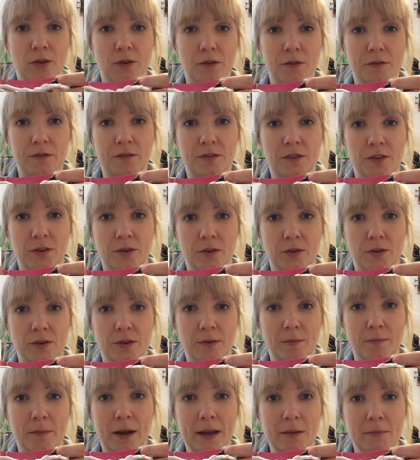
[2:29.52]
of
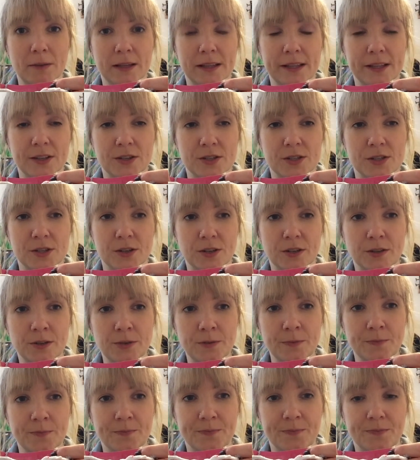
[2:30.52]
your pipe cleaner
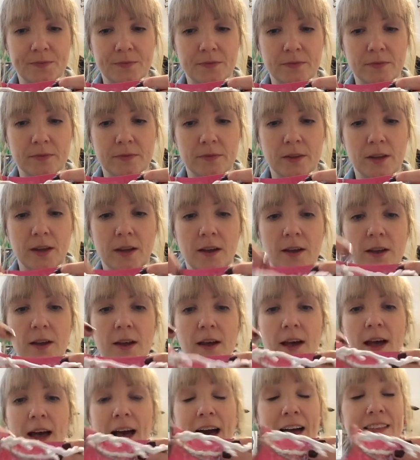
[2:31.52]
circle.
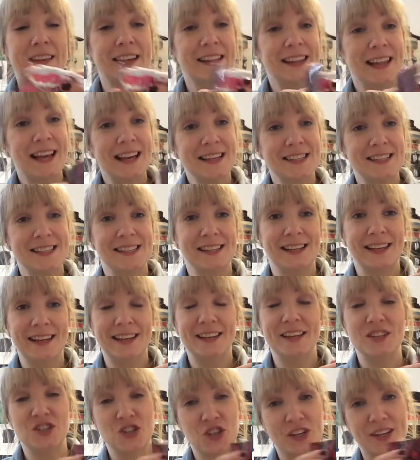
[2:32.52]
And then
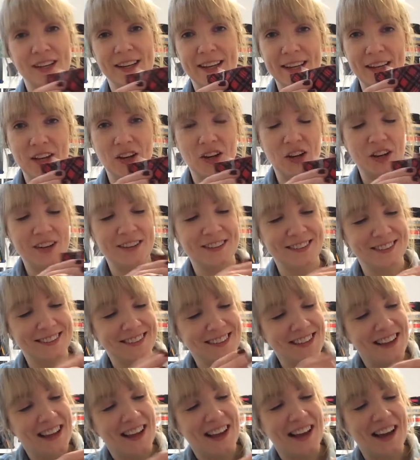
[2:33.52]
lastly, as you can hear,
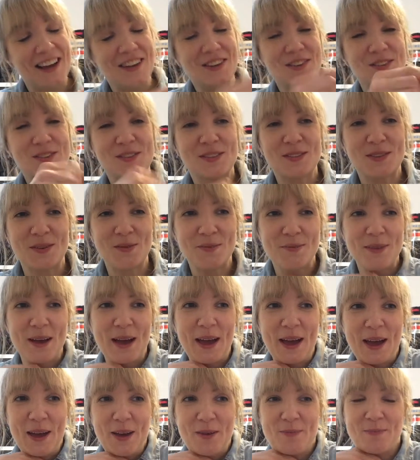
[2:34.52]
I used some
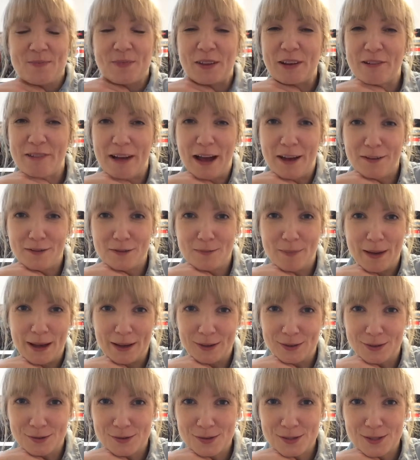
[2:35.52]
craft
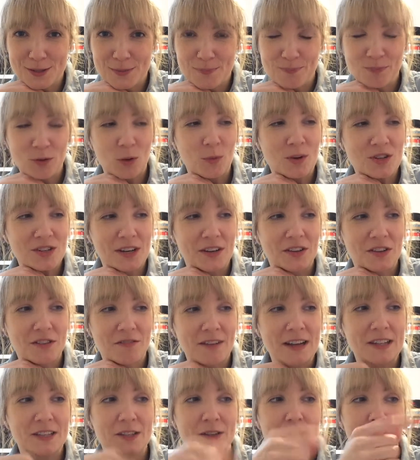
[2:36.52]
bells, which I
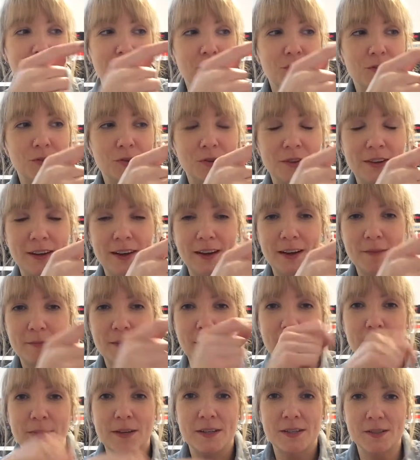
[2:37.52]
threaded through
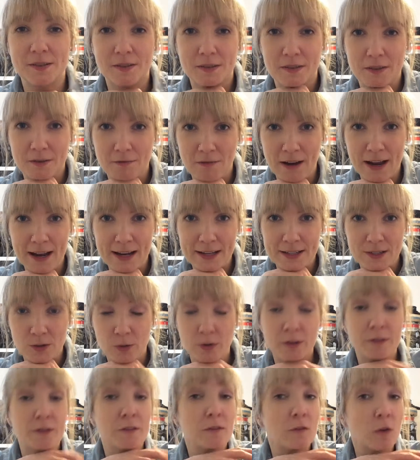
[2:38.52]
a piece of thread,
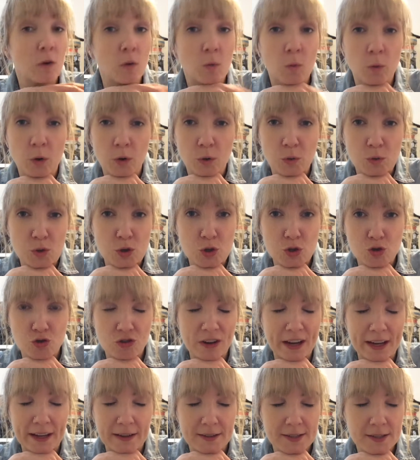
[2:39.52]
or if you've got wool
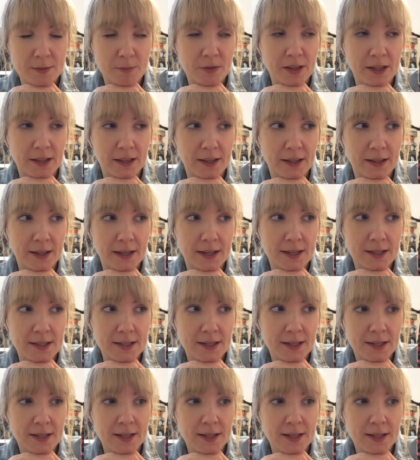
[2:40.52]
string, something like that.